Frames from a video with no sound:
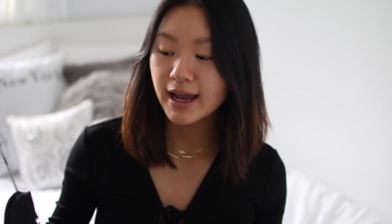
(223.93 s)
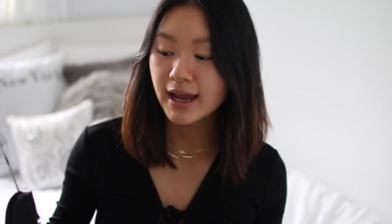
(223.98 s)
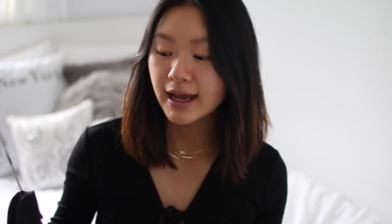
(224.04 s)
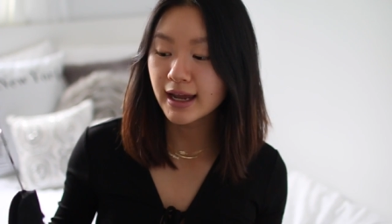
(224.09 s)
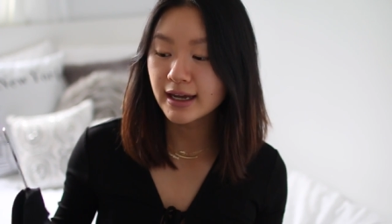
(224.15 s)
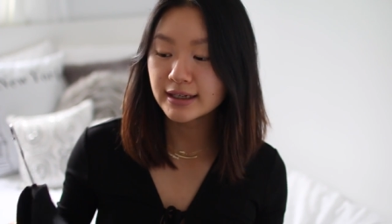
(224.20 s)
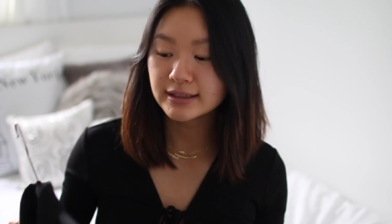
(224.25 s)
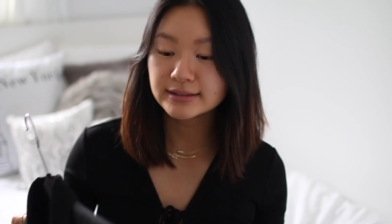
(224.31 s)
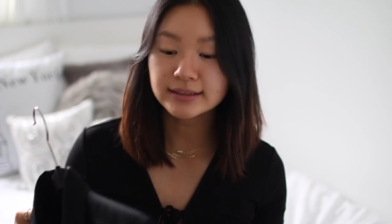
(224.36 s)

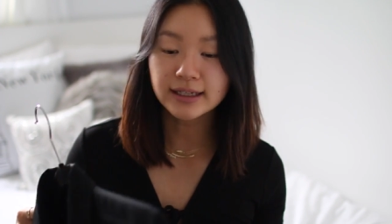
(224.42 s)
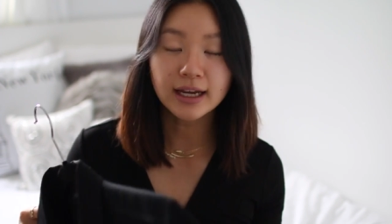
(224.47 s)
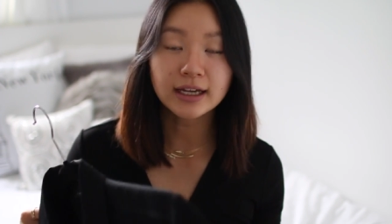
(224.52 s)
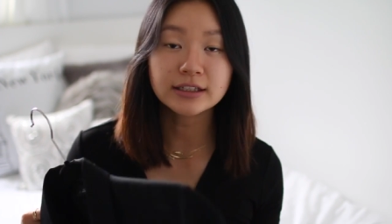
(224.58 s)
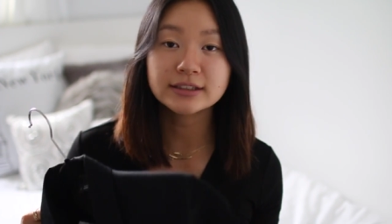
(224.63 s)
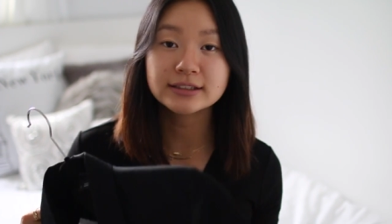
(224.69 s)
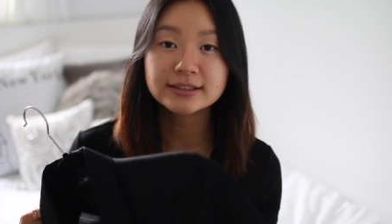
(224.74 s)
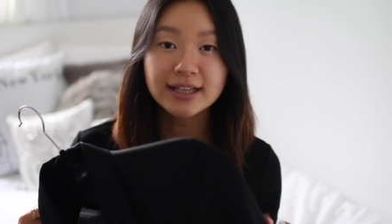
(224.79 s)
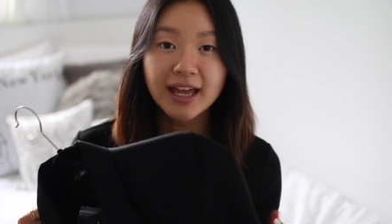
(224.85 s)
and
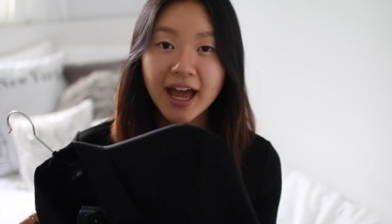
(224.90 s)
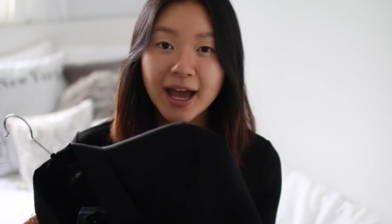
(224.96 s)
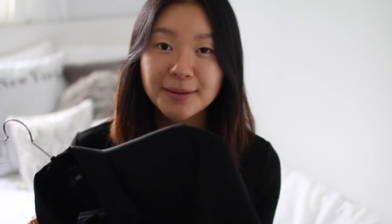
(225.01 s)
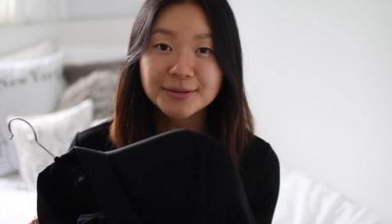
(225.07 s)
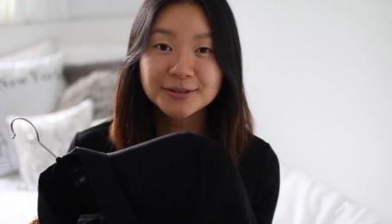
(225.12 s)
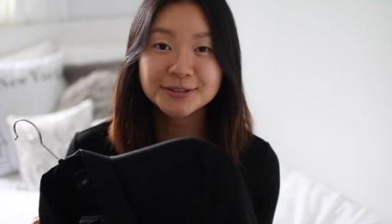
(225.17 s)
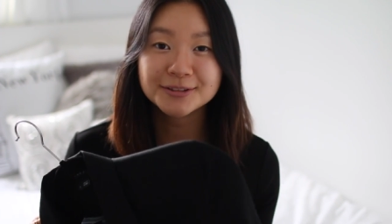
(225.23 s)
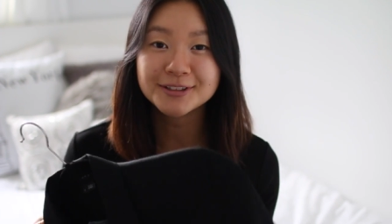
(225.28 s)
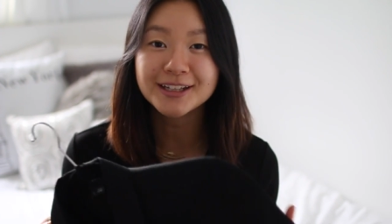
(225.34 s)
I just
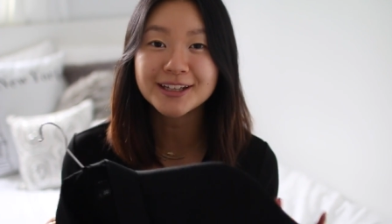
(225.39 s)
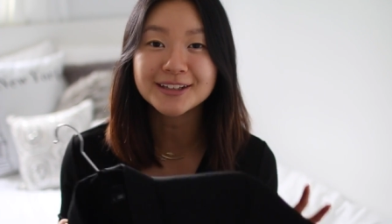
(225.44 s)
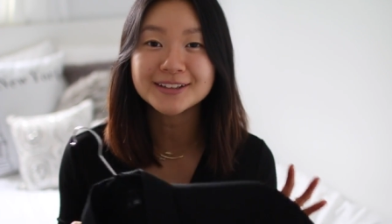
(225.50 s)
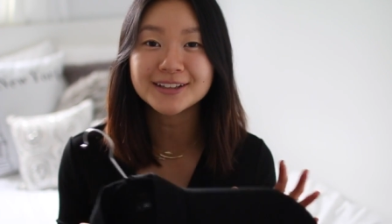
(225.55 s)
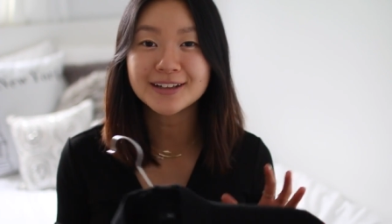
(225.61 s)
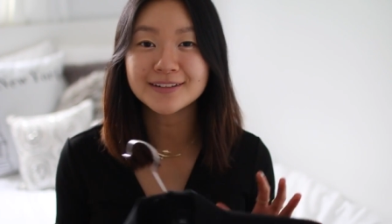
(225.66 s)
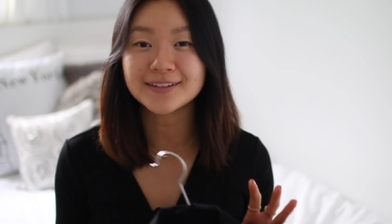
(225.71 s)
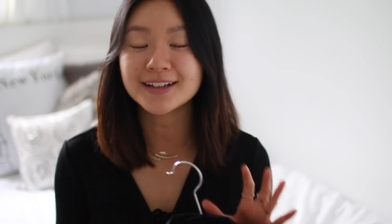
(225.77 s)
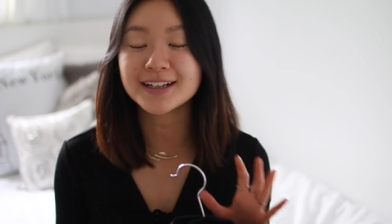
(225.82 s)
absolutely
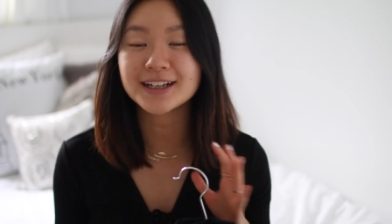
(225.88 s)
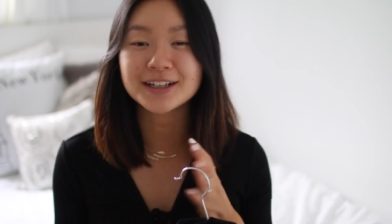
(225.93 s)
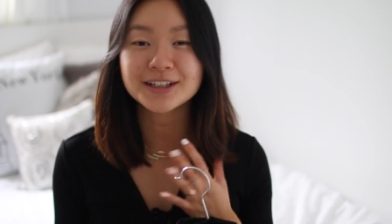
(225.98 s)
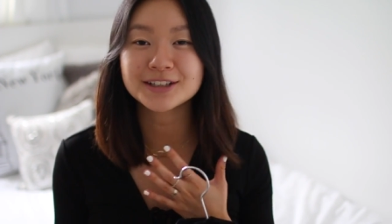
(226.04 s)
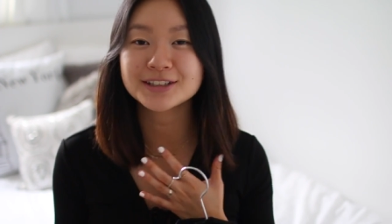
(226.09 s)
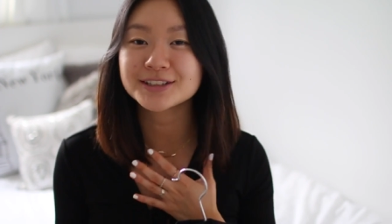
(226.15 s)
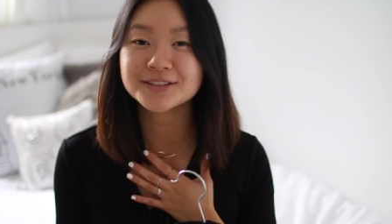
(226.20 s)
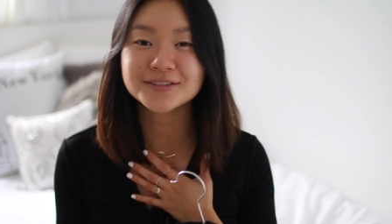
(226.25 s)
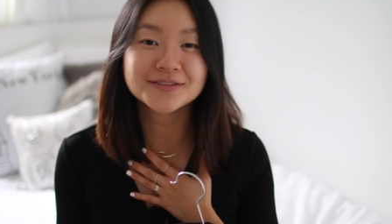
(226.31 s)
love it,
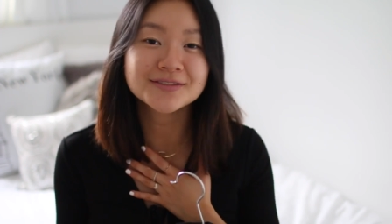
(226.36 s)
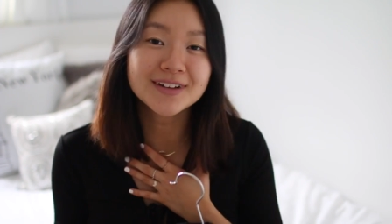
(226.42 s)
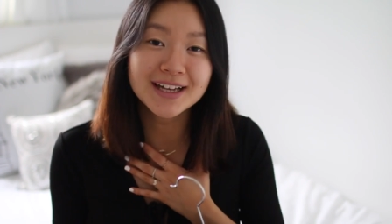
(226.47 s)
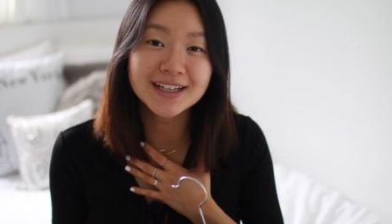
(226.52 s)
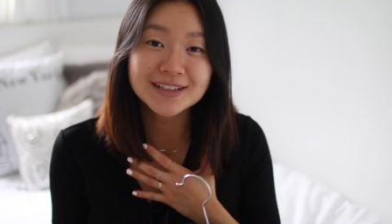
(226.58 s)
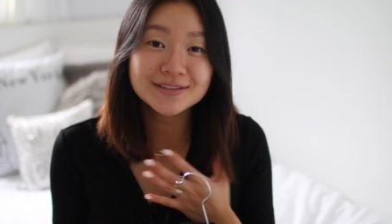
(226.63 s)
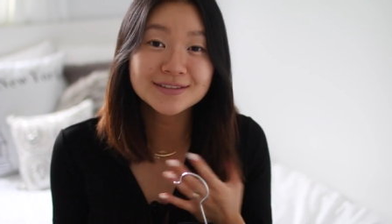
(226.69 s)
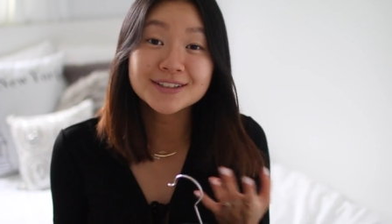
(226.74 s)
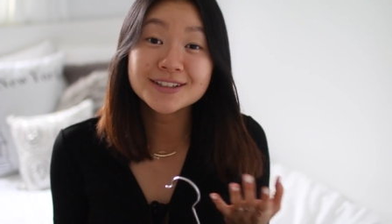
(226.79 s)
and just
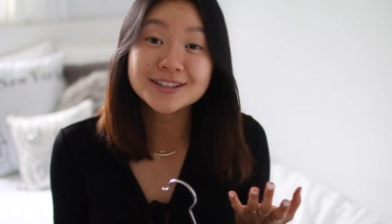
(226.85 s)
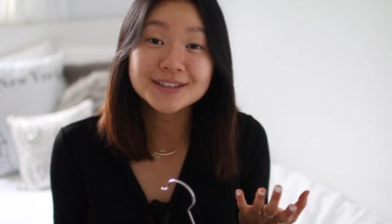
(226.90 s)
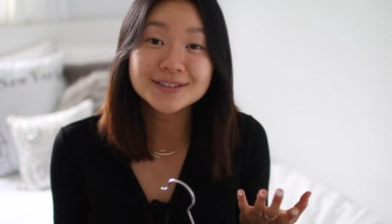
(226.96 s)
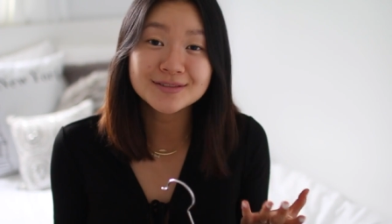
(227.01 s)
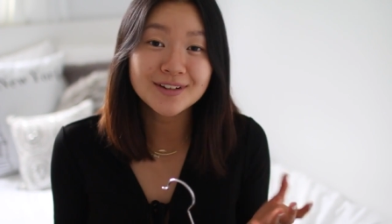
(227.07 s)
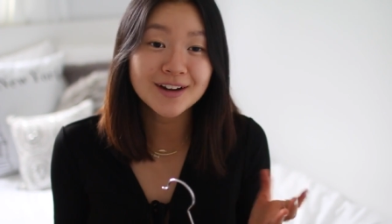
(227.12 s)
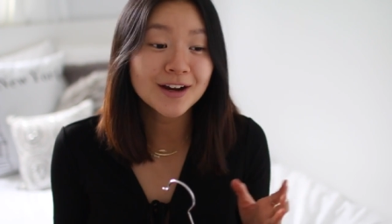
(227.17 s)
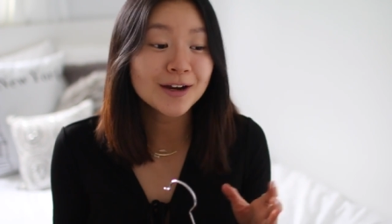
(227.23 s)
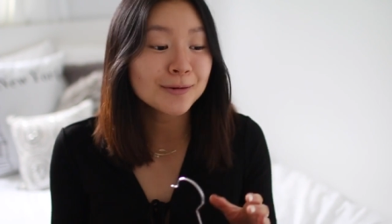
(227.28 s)
it's
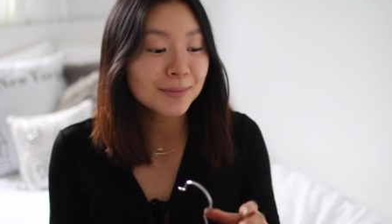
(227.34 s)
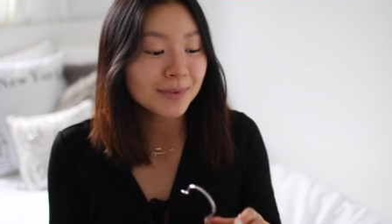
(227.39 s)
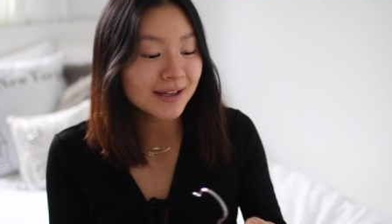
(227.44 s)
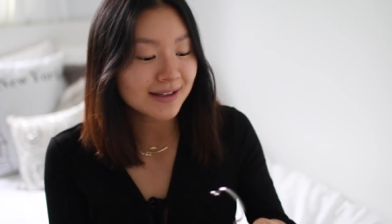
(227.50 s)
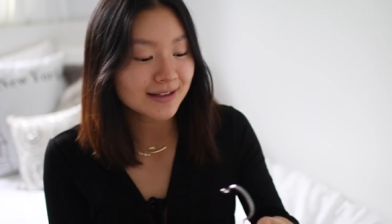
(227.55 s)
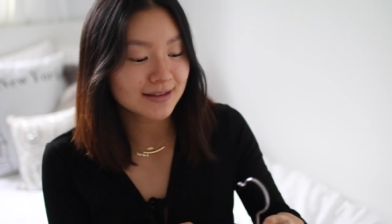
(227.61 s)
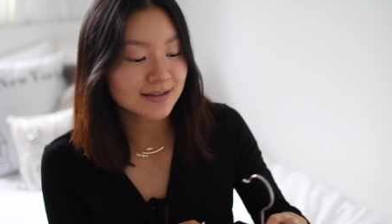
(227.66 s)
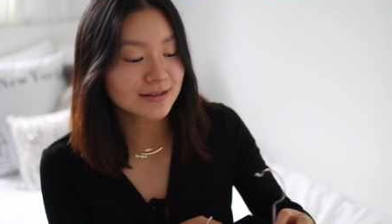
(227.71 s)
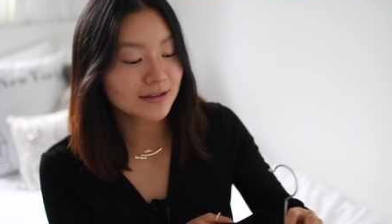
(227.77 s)
just very
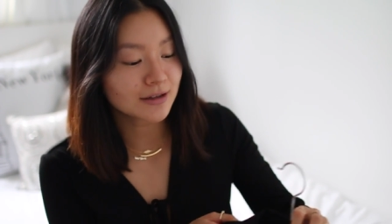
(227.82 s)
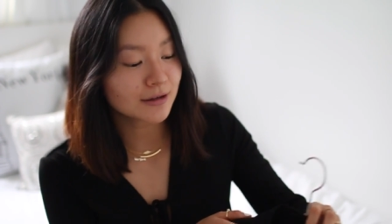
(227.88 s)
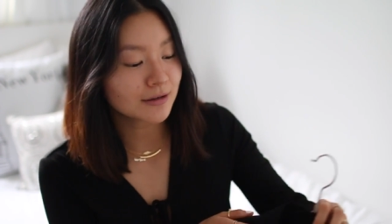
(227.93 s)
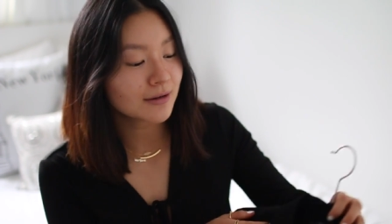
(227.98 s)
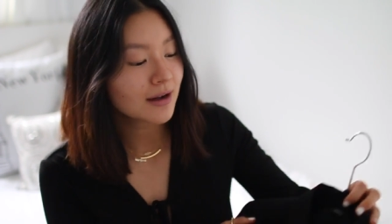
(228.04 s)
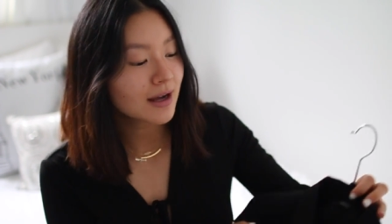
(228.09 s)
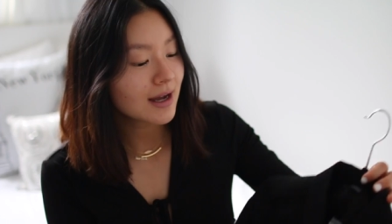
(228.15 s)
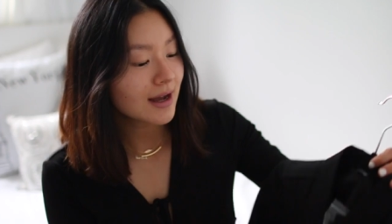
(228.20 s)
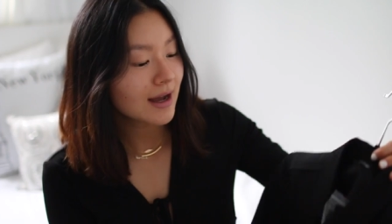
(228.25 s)
me.
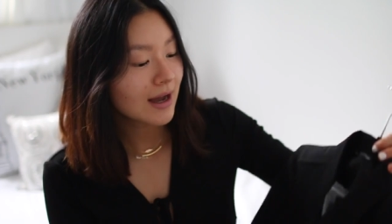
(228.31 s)
So